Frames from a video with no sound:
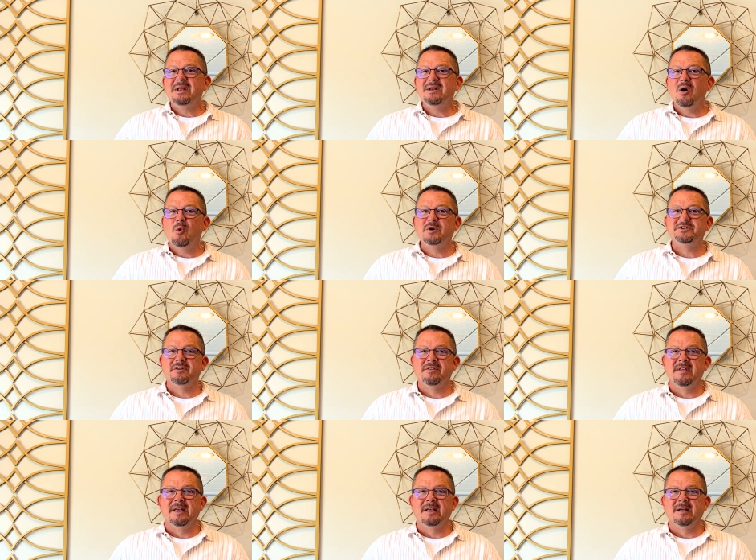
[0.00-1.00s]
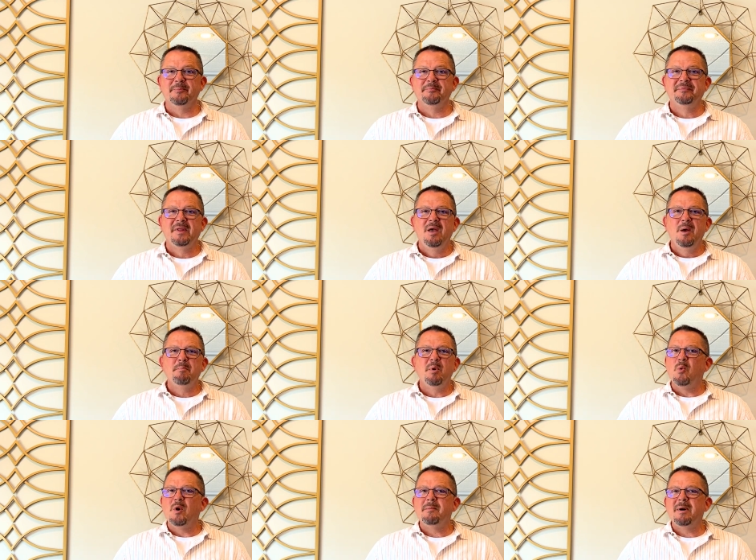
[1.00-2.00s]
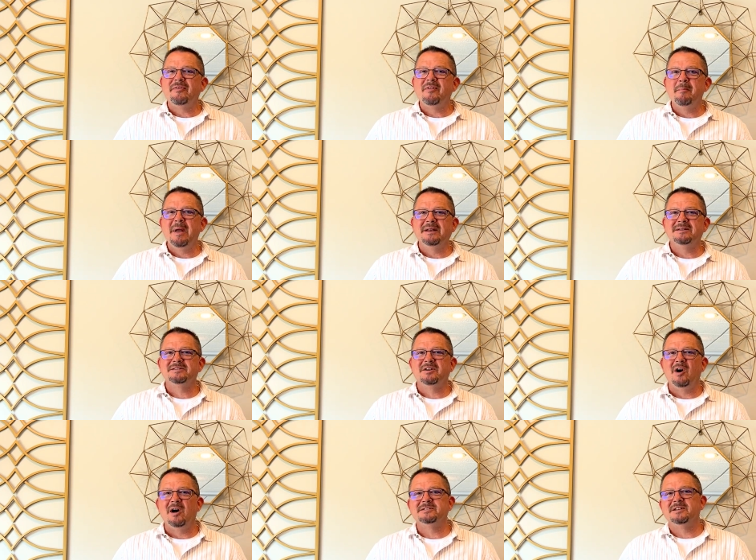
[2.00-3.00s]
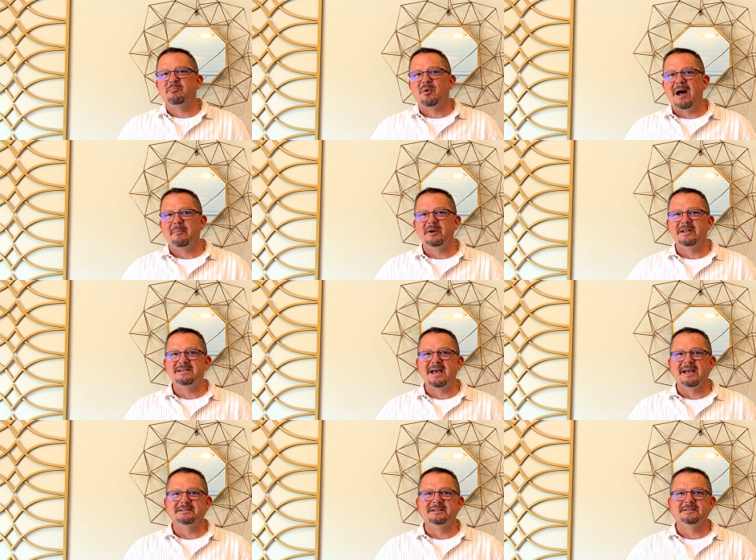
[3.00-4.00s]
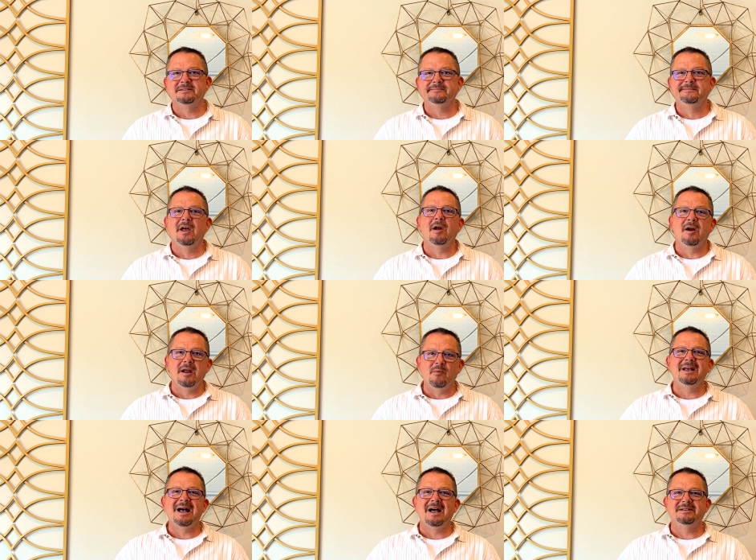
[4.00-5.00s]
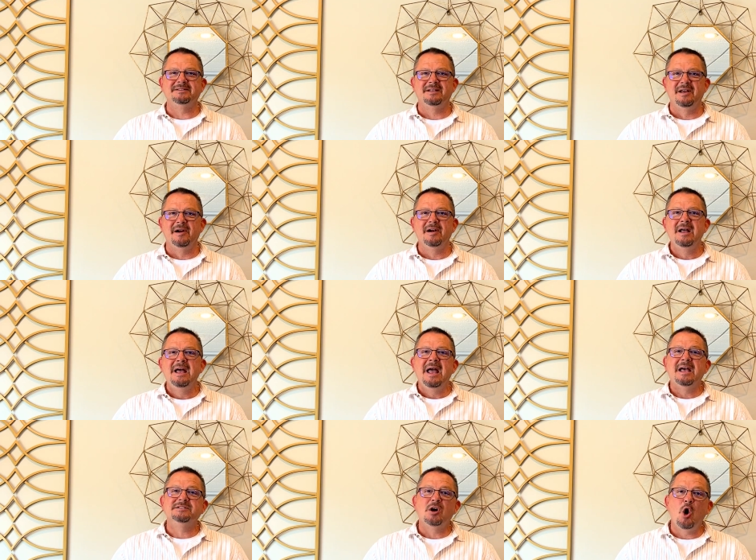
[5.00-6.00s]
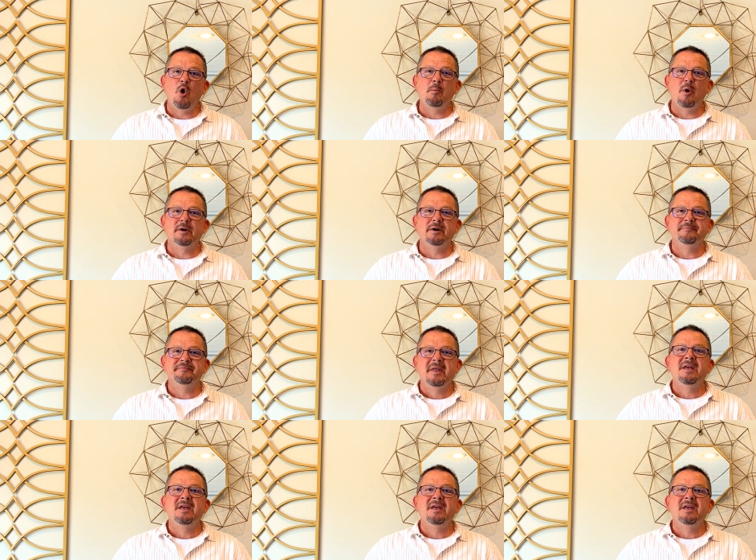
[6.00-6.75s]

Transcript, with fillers: we know what you're thinking. But what about the maintenance cost and property taxes? All right, you got us there. As a homeowner,